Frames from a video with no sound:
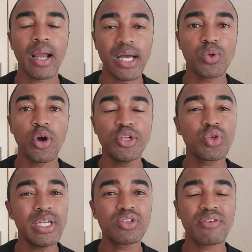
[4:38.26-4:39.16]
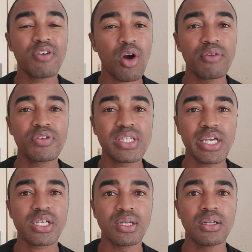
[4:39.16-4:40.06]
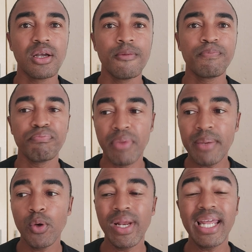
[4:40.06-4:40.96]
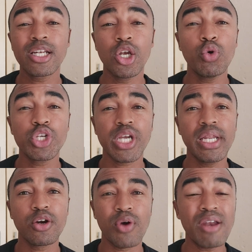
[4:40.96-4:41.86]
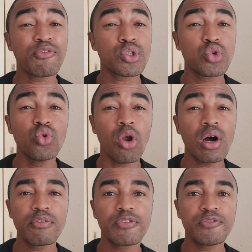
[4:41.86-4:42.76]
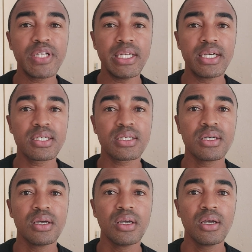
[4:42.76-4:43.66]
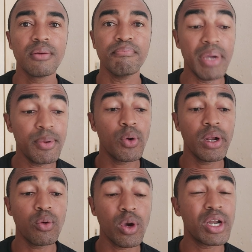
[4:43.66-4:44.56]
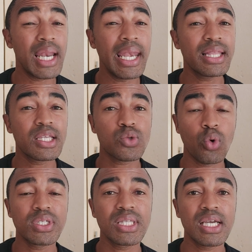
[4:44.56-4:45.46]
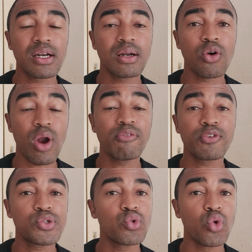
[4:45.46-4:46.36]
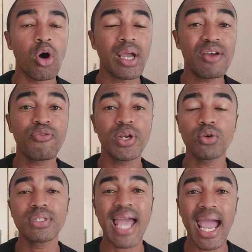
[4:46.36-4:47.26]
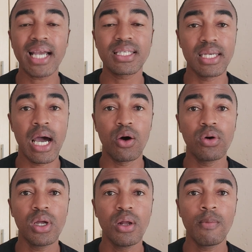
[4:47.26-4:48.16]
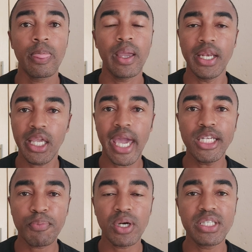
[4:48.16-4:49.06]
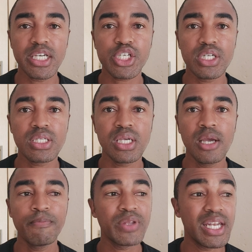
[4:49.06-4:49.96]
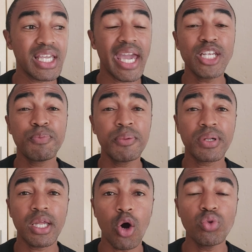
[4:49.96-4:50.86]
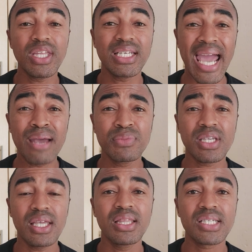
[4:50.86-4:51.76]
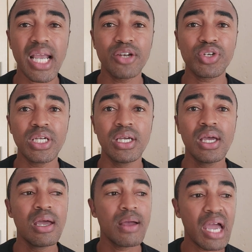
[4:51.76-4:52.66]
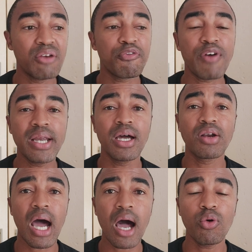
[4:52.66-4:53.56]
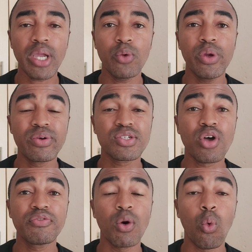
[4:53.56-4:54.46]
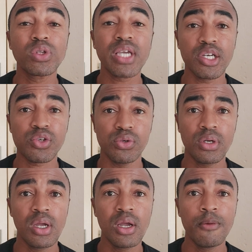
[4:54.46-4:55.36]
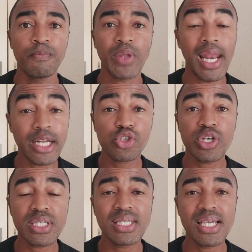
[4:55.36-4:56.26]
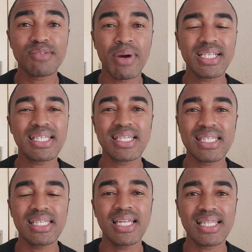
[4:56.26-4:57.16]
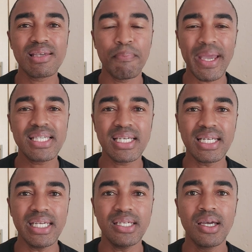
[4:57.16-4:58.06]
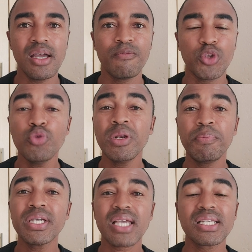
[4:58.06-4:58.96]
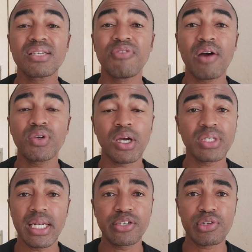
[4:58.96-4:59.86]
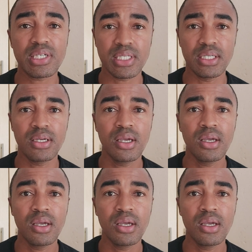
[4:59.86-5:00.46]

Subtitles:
Guys, we're going to need to have a conversation. Maybe we let load shedding run for too long, 15 years. Maybe we're going to let this water thing run for too long if we don't act now. Engage politicians, engage people that own the dams in this country and find out how can we resolve the water issue. Electricity, as much as it's seen as a basic need, Human beings can survive without electricity.